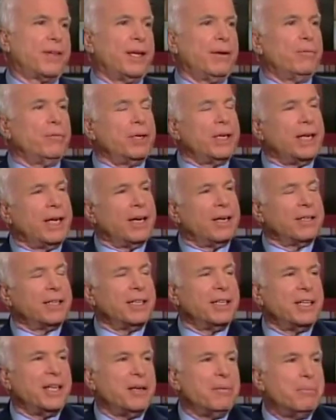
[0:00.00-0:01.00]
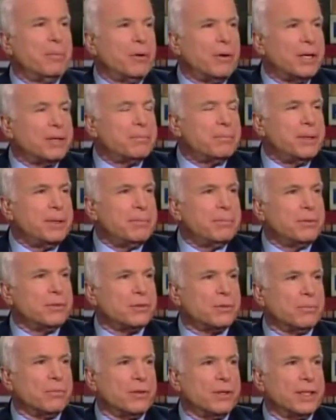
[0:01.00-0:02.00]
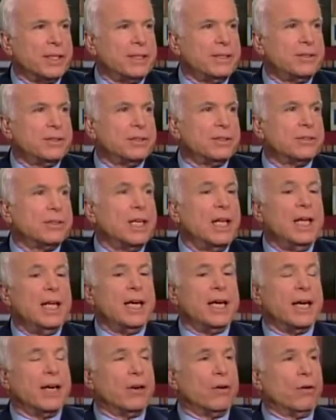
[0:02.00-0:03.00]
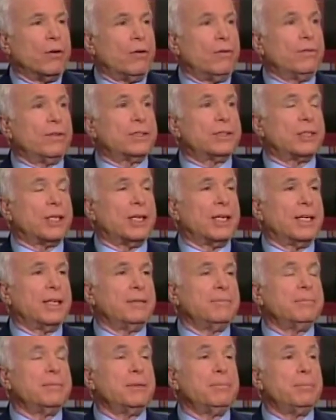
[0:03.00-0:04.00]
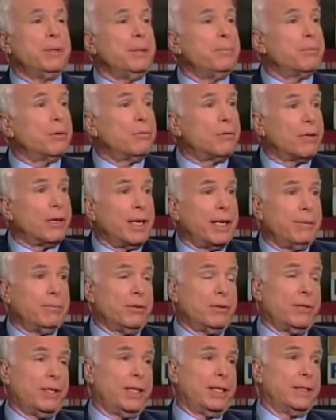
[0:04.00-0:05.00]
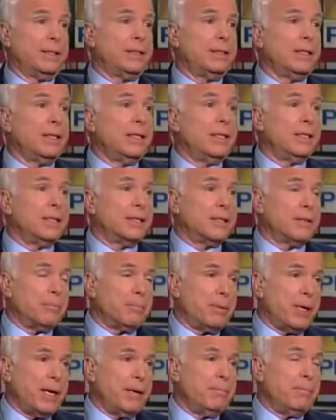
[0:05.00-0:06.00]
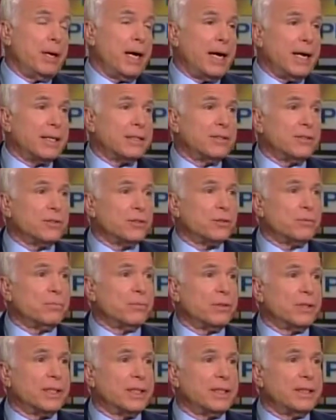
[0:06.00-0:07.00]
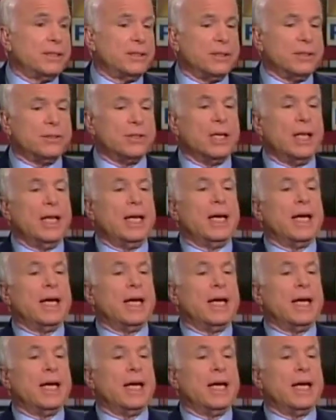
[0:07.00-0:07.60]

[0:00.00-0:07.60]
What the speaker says: They went out and they bought people's mortgages, and over time, people were able then to pay back those mortgages,